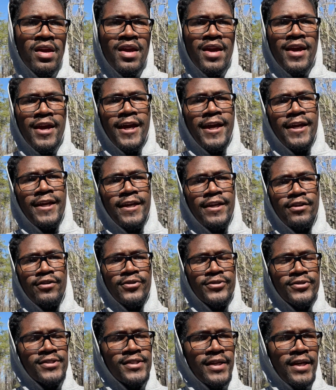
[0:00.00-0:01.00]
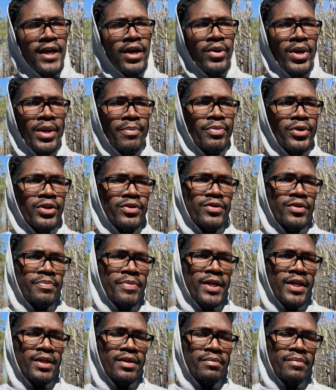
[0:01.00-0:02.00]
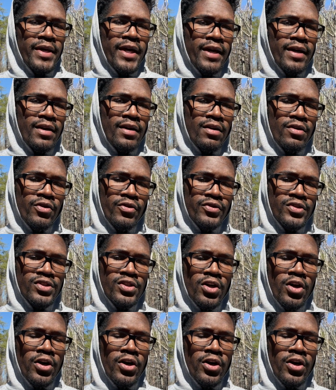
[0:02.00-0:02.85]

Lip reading: and you'll see how I bring the paint back on this car.